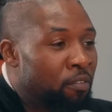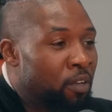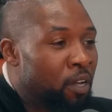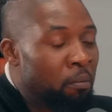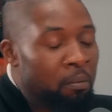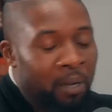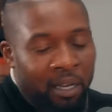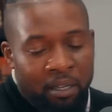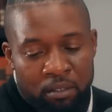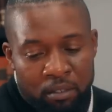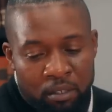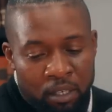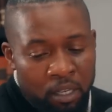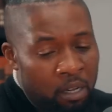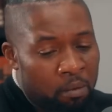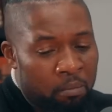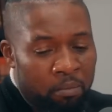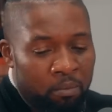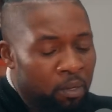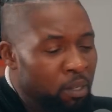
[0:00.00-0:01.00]
I'm like,
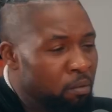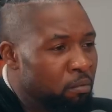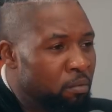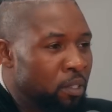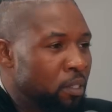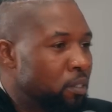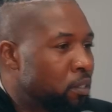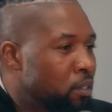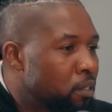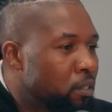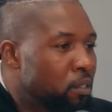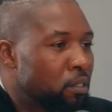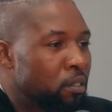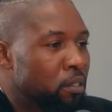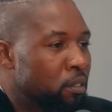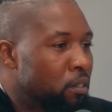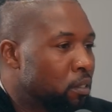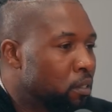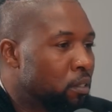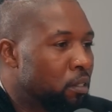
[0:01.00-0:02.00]
damn, we, this is
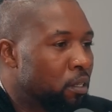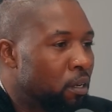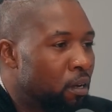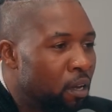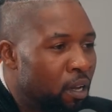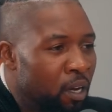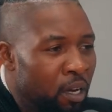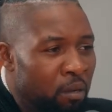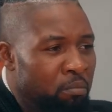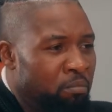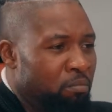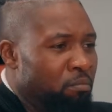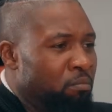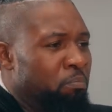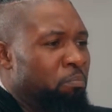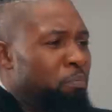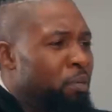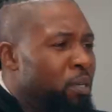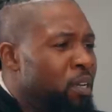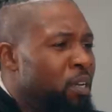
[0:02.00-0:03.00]
all I'm
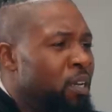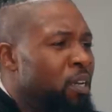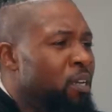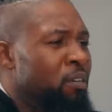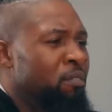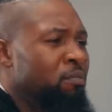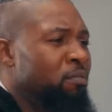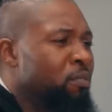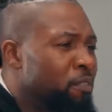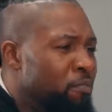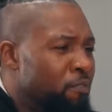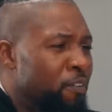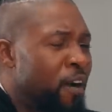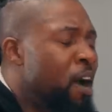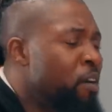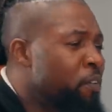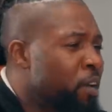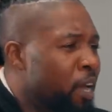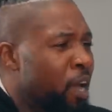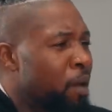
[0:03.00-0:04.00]
putting in the
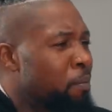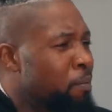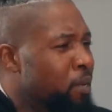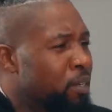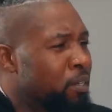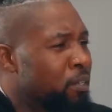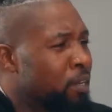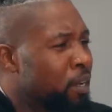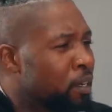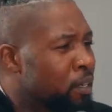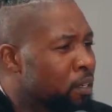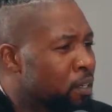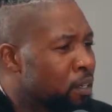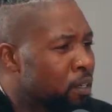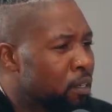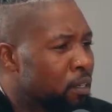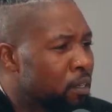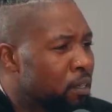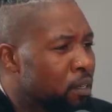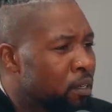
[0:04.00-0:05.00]
file cabinet. Like, mm-hmm.
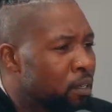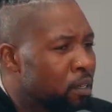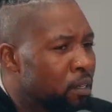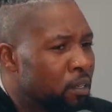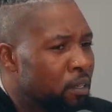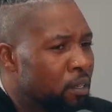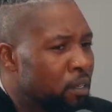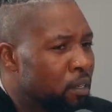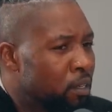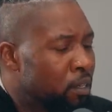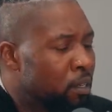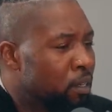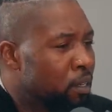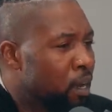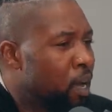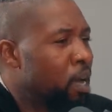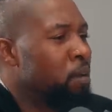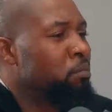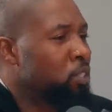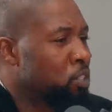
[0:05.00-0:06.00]

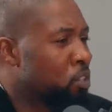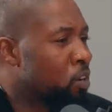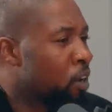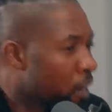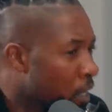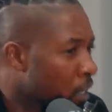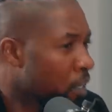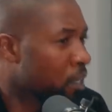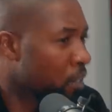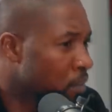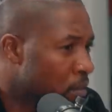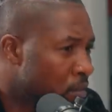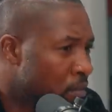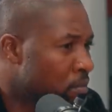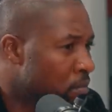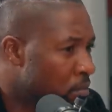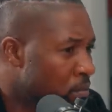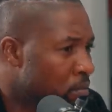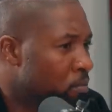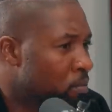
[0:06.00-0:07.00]
I'm starting to
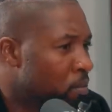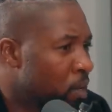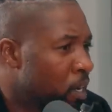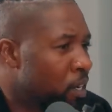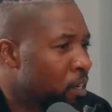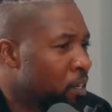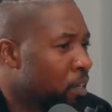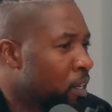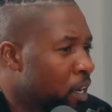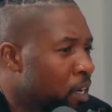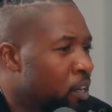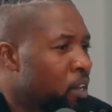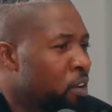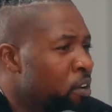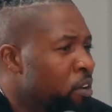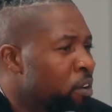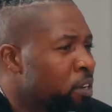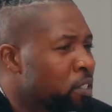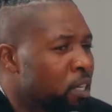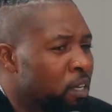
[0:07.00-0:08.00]
want to get
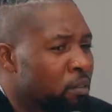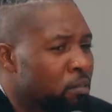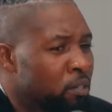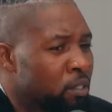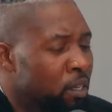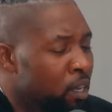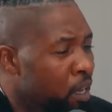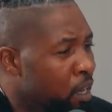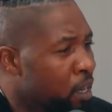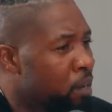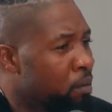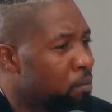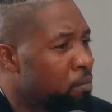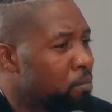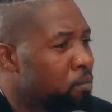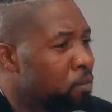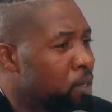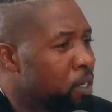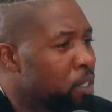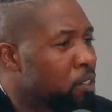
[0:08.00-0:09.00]
curious. Like, well, damn,
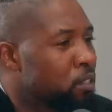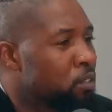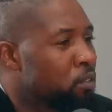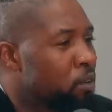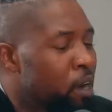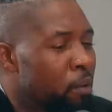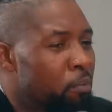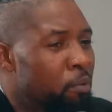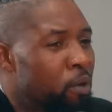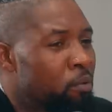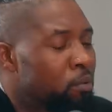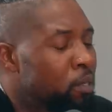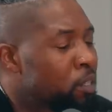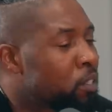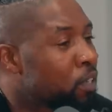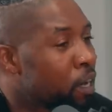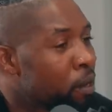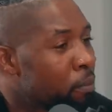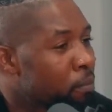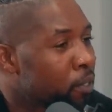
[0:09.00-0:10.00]
what is grandpa? What is
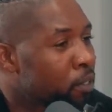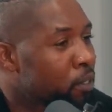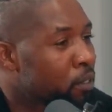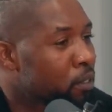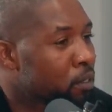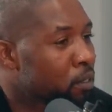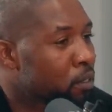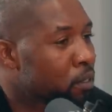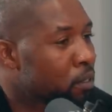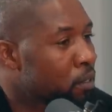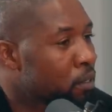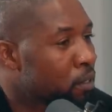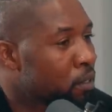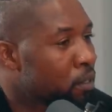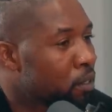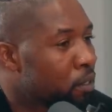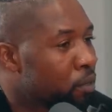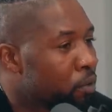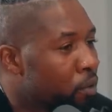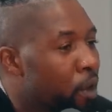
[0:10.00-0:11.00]
herpes?
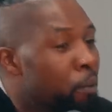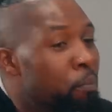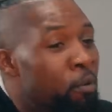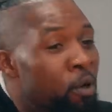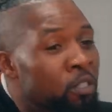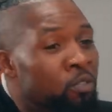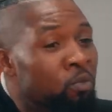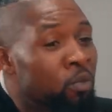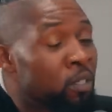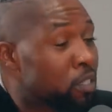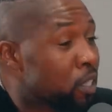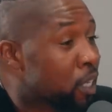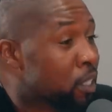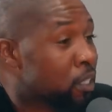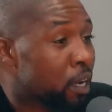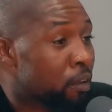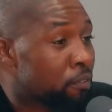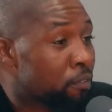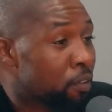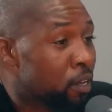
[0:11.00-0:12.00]
Mm-hmm. Grandpa's what is
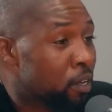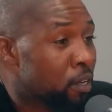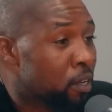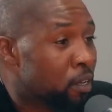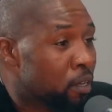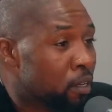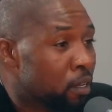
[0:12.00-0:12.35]
HIV?